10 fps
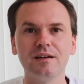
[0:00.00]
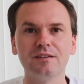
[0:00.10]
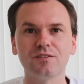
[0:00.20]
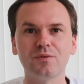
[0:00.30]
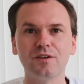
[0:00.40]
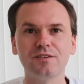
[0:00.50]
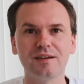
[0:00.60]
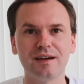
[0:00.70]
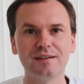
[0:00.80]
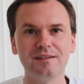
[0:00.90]
So what you
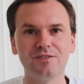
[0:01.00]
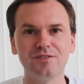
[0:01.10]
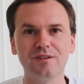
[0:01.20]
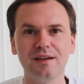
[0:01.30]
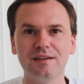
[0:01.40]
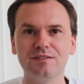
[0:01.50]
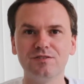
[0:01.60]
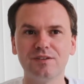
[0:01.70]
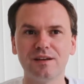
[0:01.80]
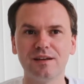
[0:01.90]
can do is
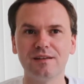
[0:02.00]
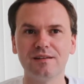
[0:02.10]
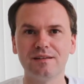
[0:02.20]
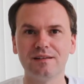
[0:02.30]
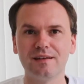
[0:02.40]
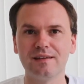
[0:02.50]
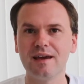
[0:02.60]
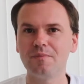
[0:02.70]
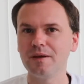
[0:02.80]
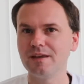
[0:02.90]
you can
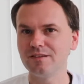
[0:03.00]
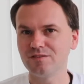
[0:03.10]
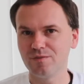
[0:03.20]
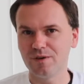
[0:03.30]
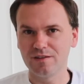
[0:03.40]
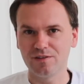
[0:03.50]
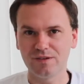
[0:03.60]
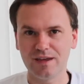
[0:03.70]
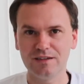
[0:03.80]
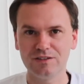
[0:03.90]
get pins from other
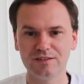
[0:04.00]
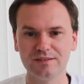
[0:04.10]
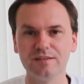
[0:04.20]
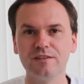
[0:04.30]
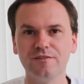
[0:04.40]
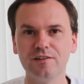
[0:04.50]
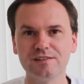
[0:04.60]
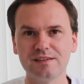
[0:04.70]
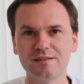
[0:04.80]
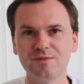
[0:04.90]
locations. The
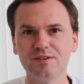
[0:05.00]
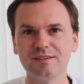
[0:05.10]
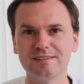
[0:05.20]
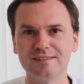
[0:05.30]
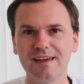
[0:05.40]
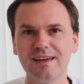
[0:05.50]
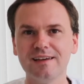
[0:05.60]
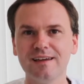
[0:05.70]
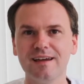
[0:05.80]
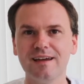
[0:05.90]
first thing I'm going to
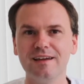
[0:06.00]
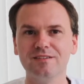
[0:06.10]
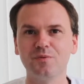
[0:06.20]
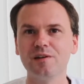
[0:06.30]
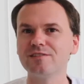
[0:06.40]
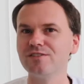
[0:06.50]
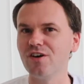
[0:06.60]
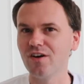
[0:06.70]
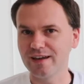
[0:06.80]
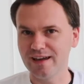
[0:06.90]
say is where to
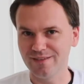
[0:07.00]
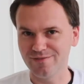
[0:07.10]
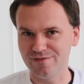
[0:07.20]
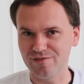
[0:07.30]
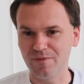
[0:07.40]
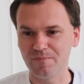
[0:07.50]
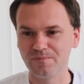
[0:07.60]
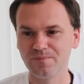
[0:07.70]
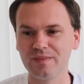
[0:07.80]
not get them from.